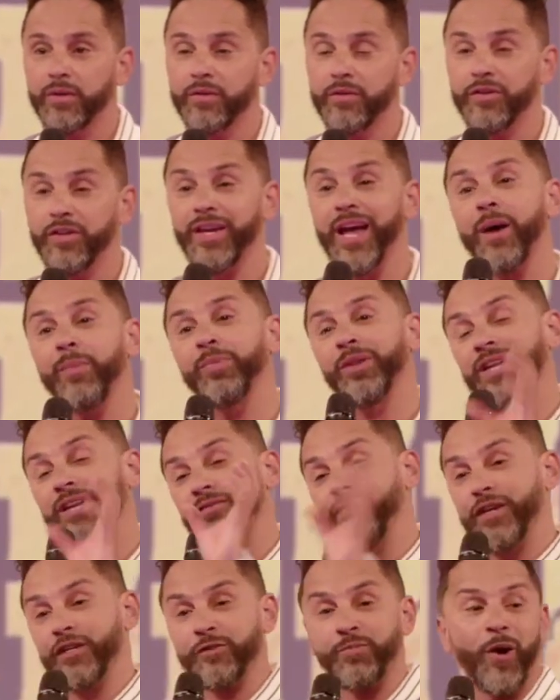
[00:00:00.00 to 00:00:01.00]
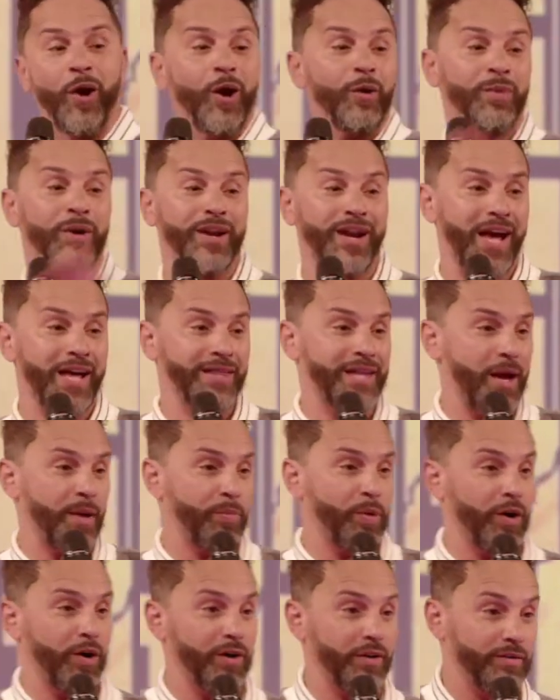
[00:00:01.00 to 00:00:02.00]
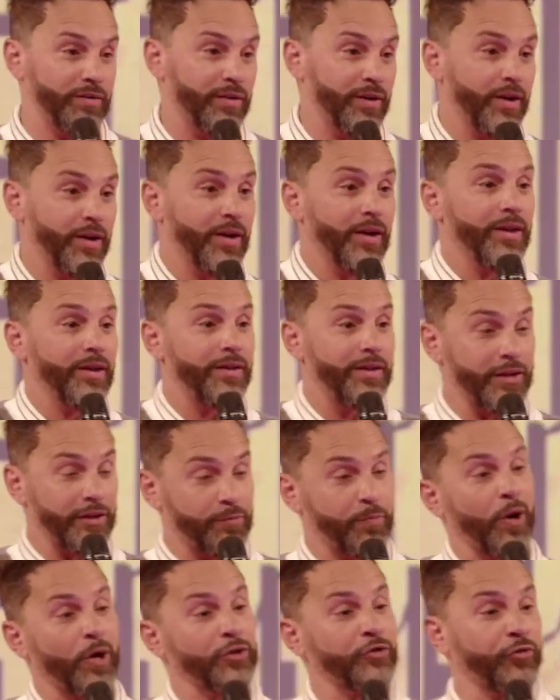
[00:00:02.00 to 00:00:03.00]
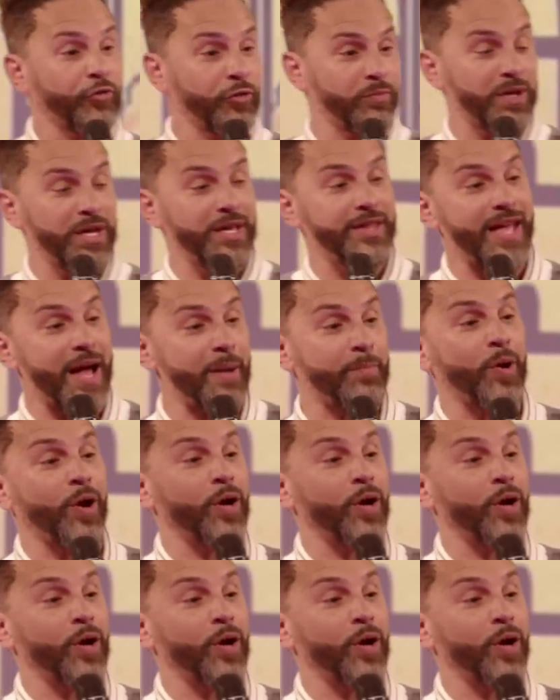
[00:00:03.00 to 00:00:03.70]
See, I'll believe this part, but not that part. This part's for me, that